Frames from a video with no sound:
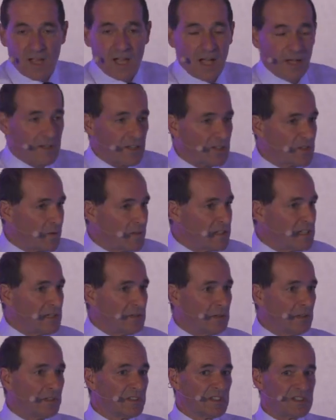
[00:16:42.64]
A
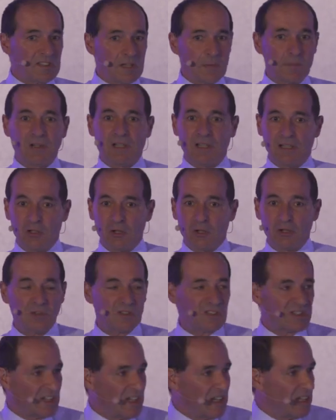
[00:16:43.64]
20-year-old is typically
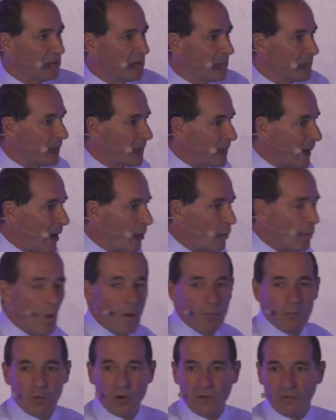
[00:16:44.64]
Google seeing them about
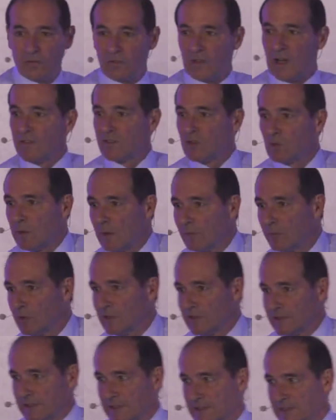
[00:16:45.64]
1.5 to
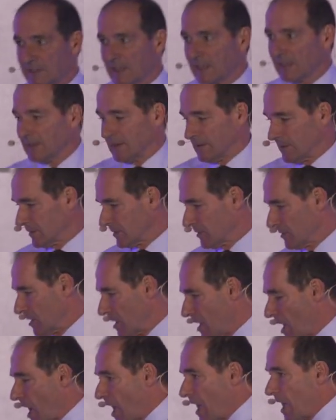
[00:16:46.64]
1.8 seconds.
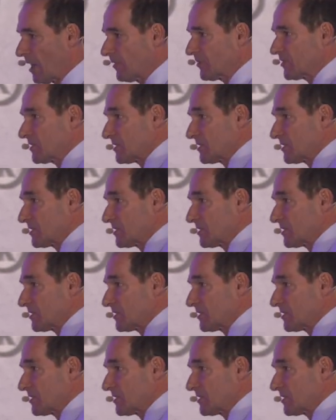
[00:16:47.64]
I have